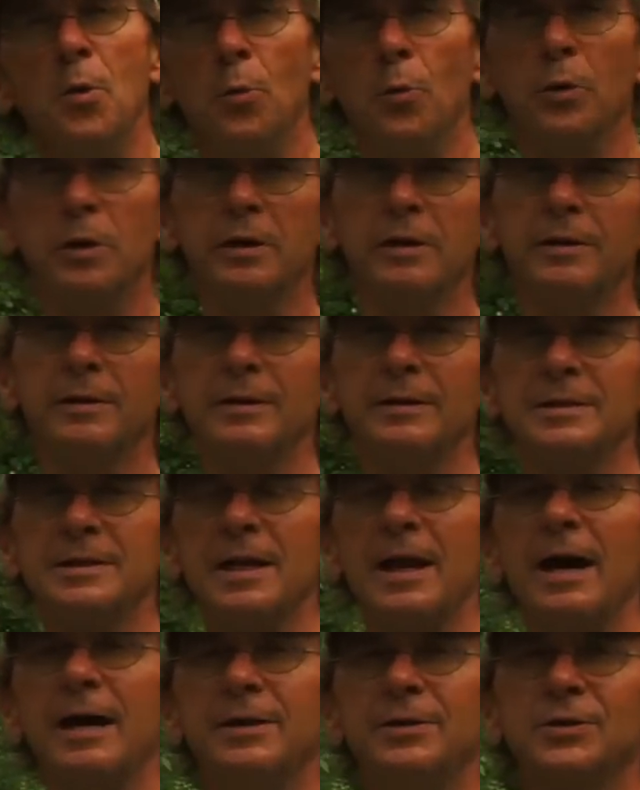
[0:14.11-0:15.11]
One of the things
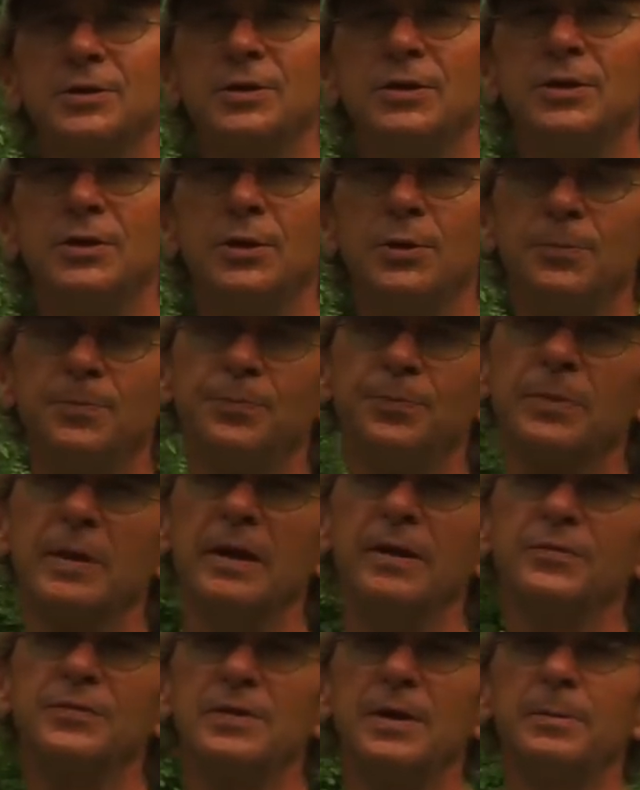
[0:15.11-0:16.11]
that I used to do
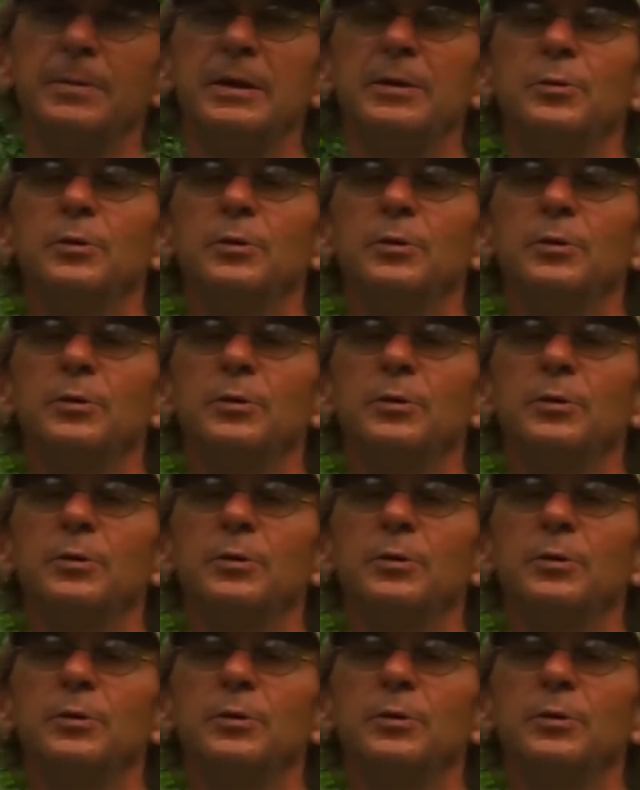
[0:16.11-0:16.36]
if somebody